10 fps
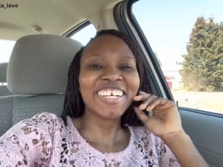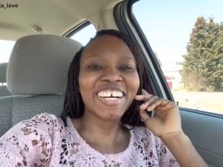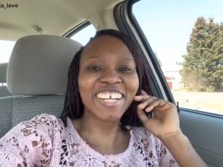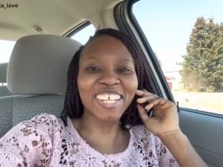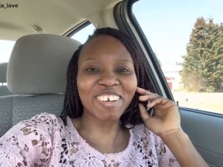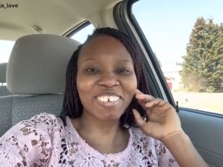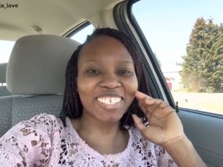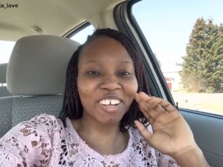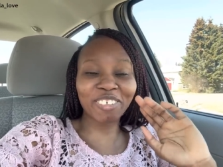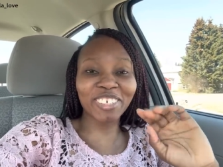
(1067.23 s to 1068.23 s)
Oh, I'm
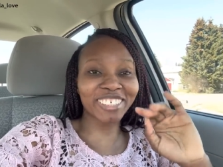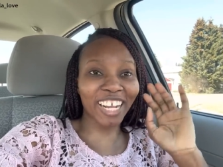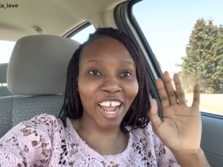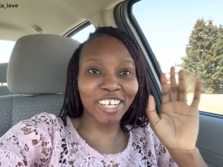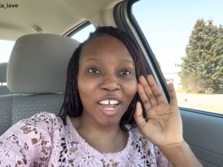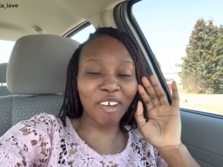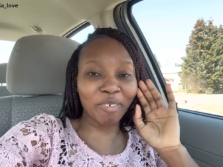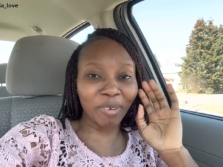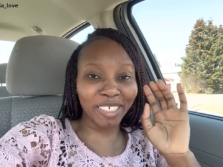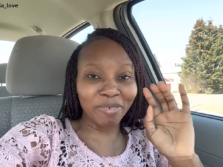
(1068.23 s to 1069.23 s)
so shy. Now
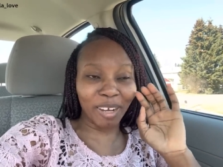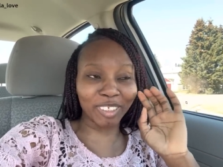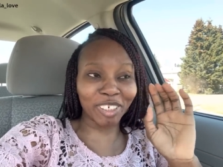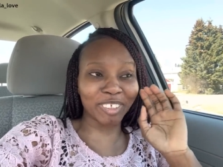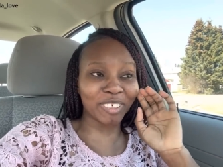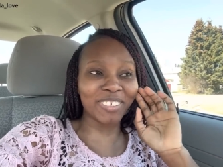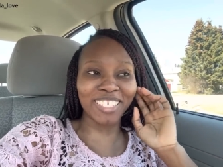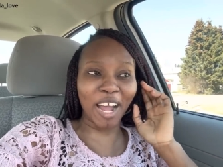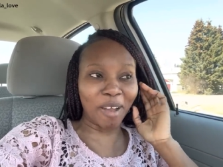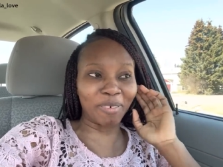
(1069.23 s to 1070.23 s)
everybody in my church knows
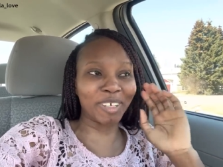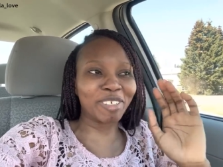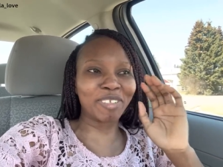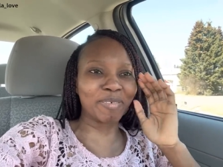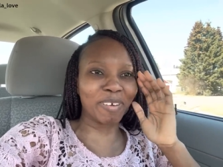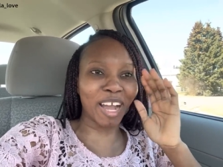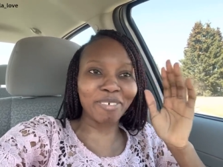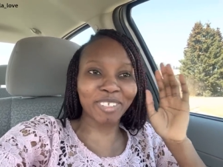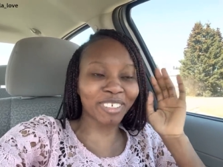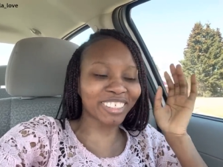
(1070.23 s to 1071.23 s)
that I'm a YouTuber.
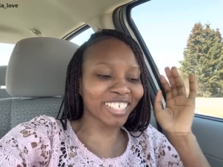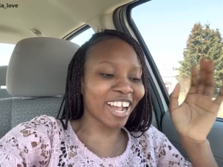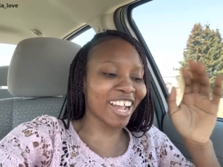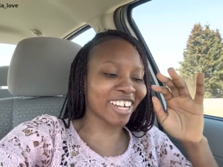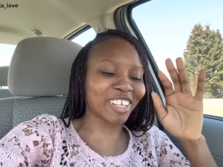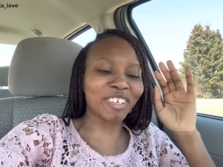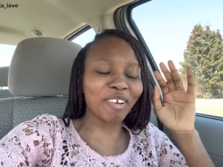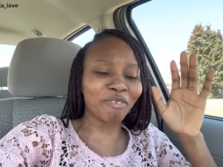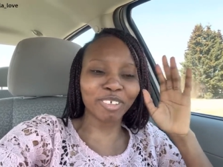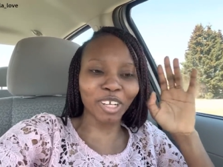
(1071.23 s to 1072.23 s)
I'm so shy. I
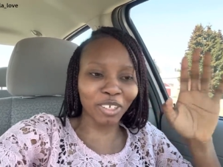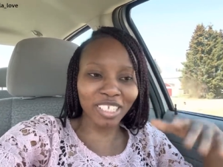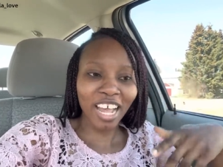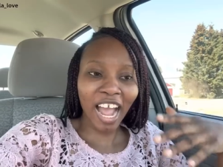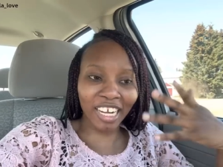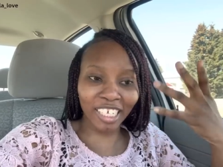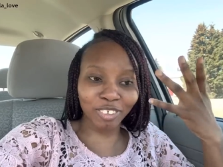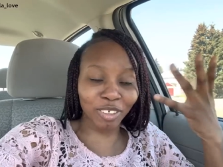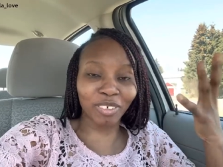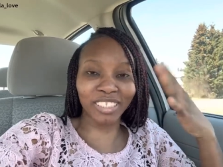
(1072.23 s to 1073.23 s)
cannot even just, I can't
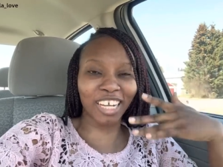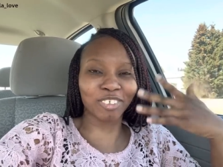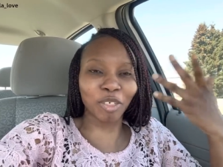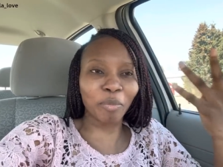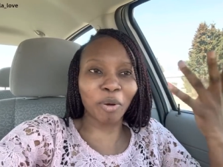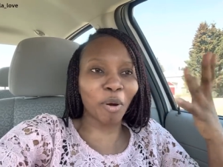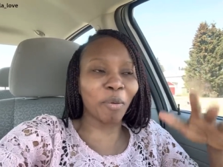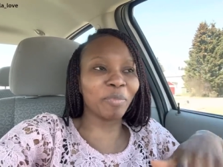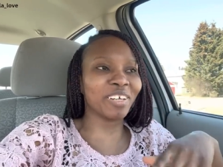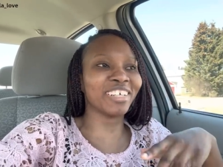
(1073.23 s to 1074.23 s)
drink water and drop cup.